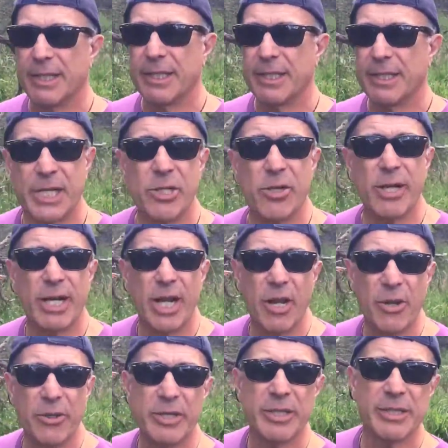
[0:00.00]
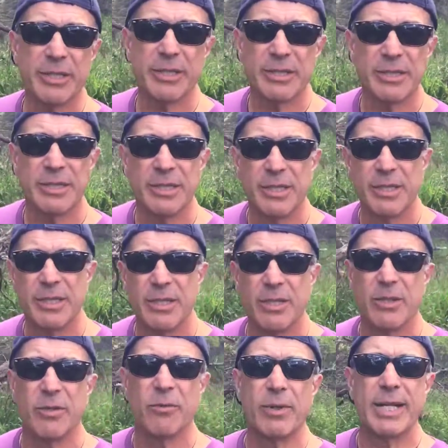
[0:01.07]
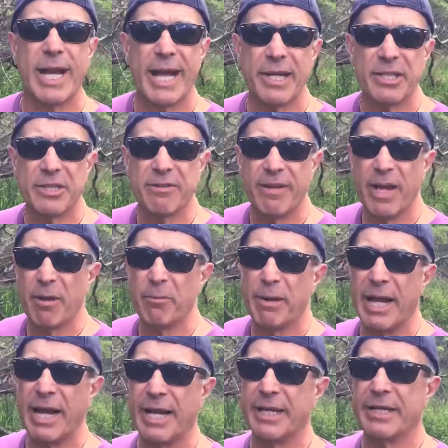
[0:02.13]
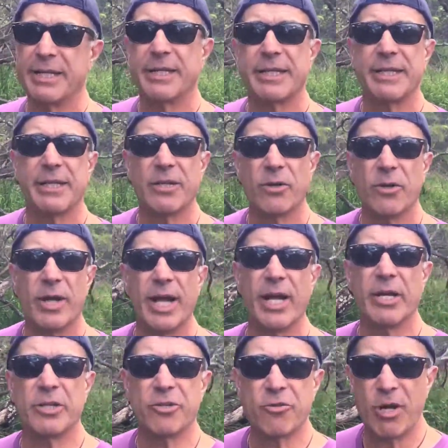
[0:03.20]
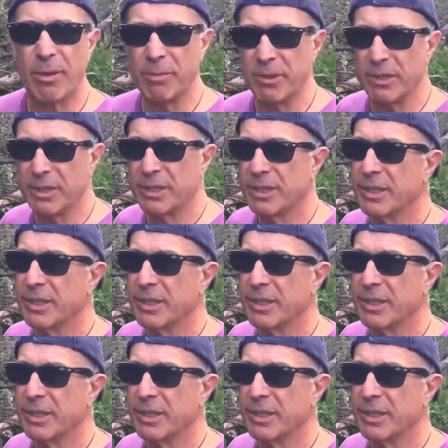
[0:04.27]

So you're not alone, regardless of how bad or how troubled